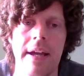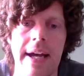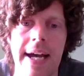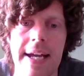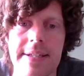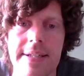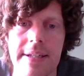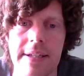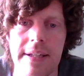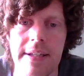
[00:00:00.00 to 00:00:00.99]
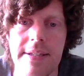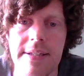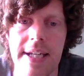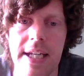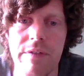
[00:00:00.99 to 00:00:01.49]
ask
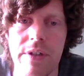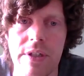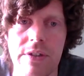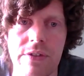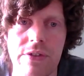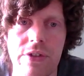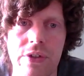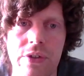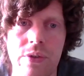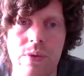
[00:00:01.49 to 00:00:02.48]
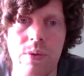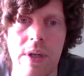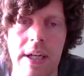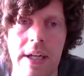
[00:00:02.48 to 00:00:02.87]
David to